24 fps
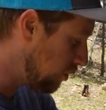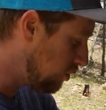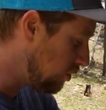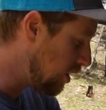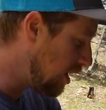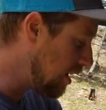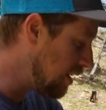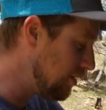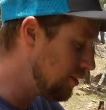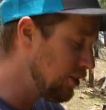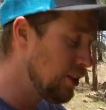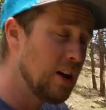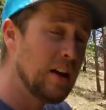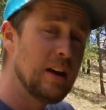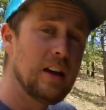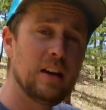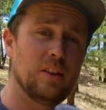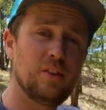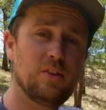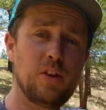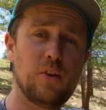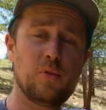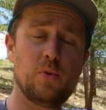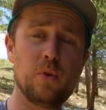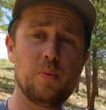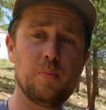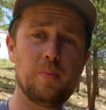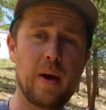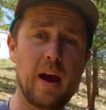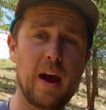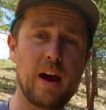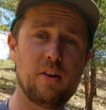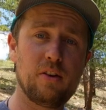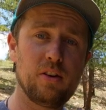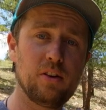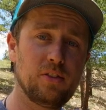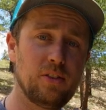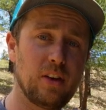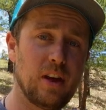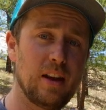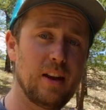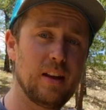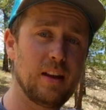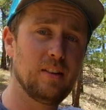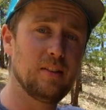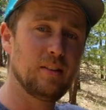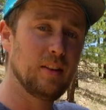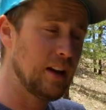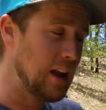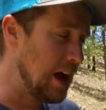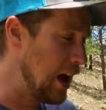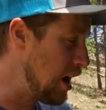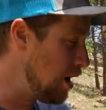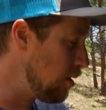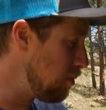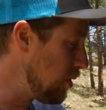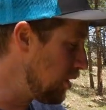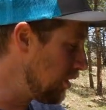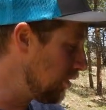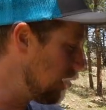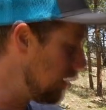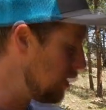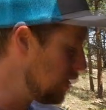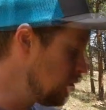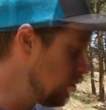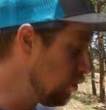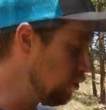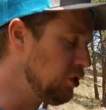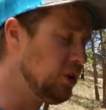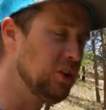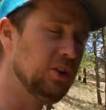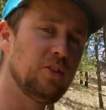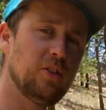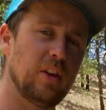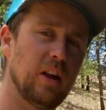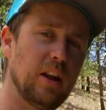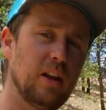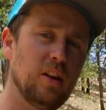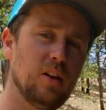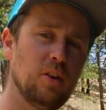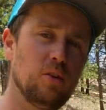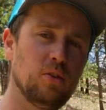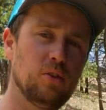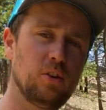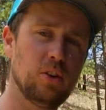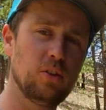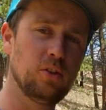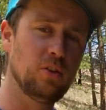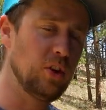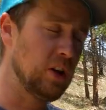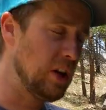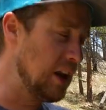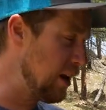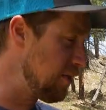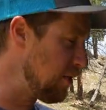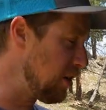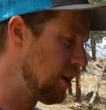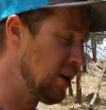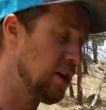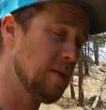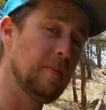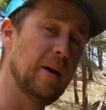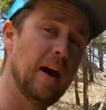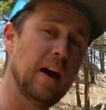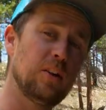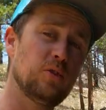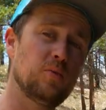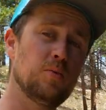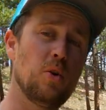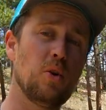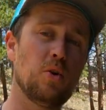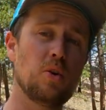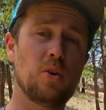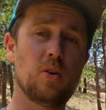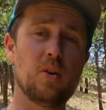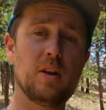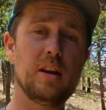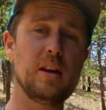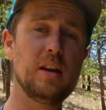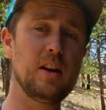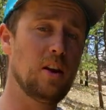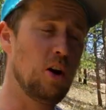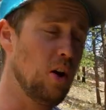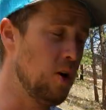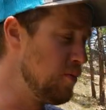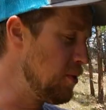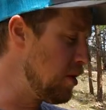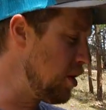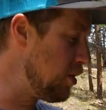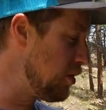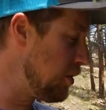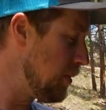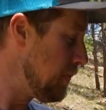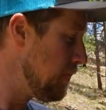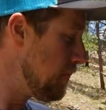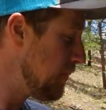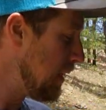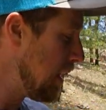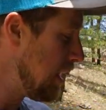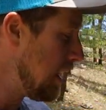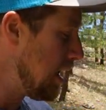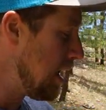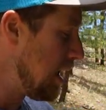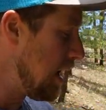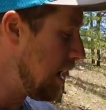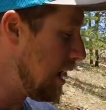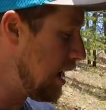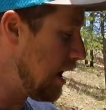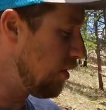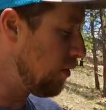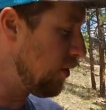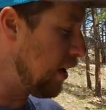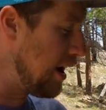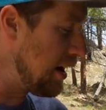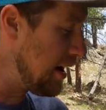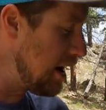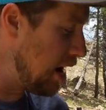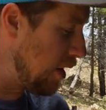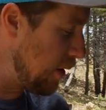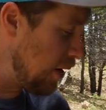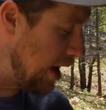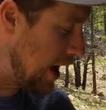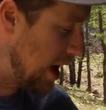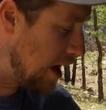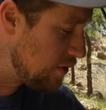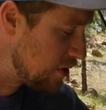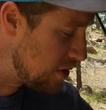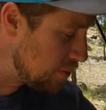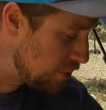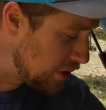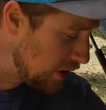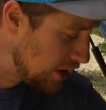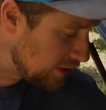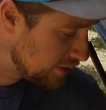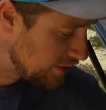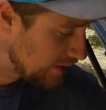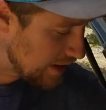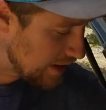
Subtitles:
change its different battery settings and how much usage that it uses. You can have it on a max mode or an eco mode. Right now I have it plugged